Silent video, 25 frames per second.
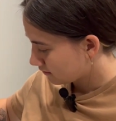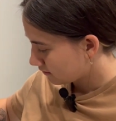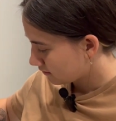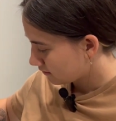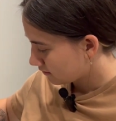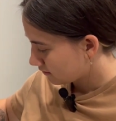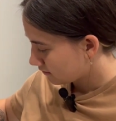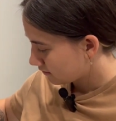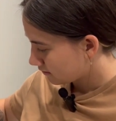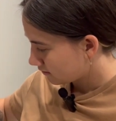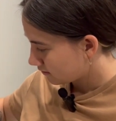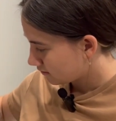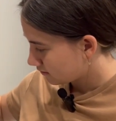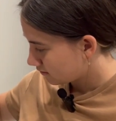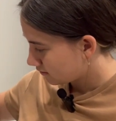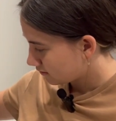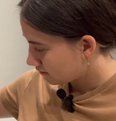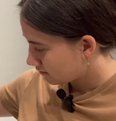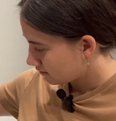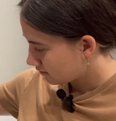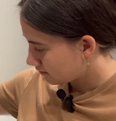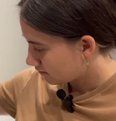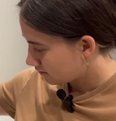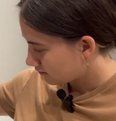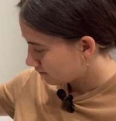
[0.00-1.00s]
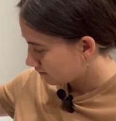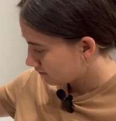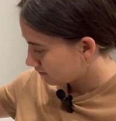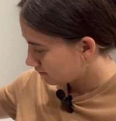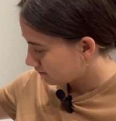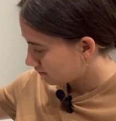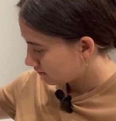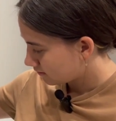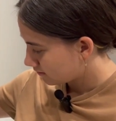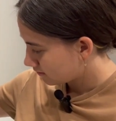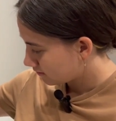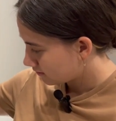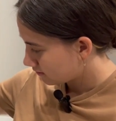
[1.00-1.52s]

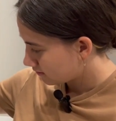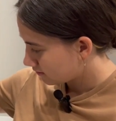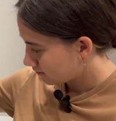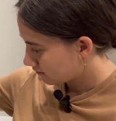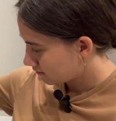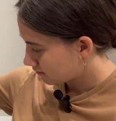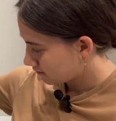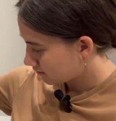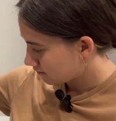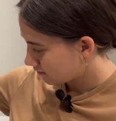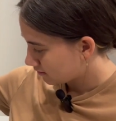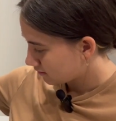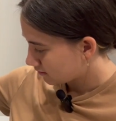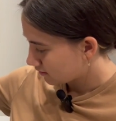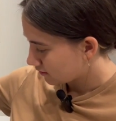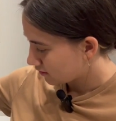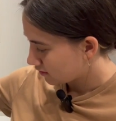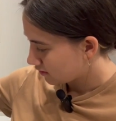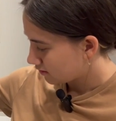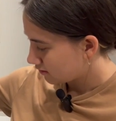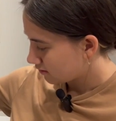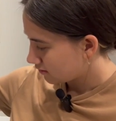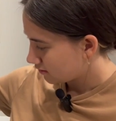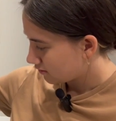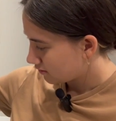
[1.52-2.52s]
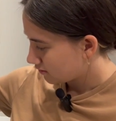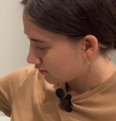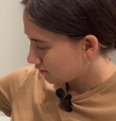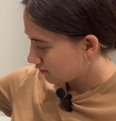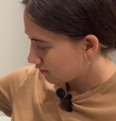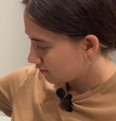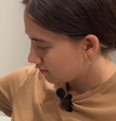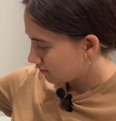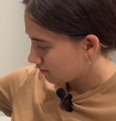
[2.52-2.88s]
(silence)